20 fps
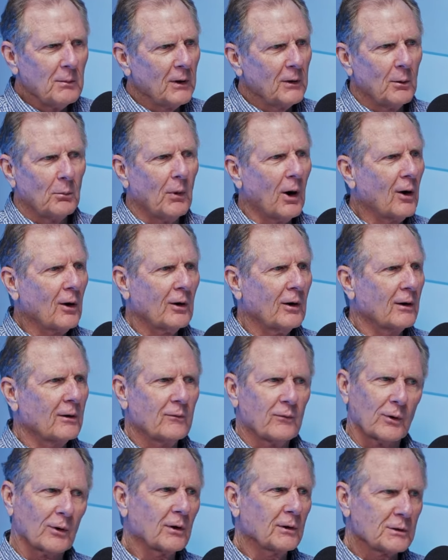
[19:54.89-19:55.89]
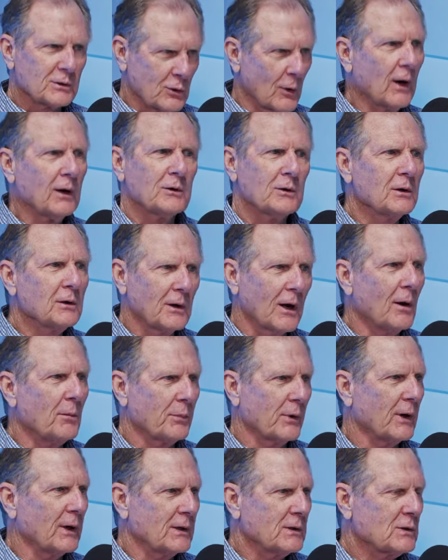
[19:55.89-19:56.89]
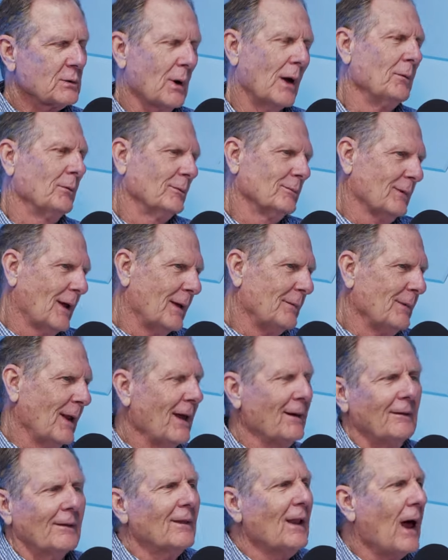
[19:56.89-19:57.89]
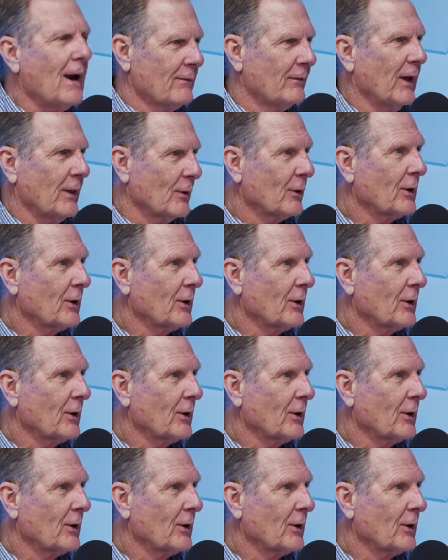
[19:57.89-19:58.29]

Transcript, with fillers: in the market for construction companies and a lot of other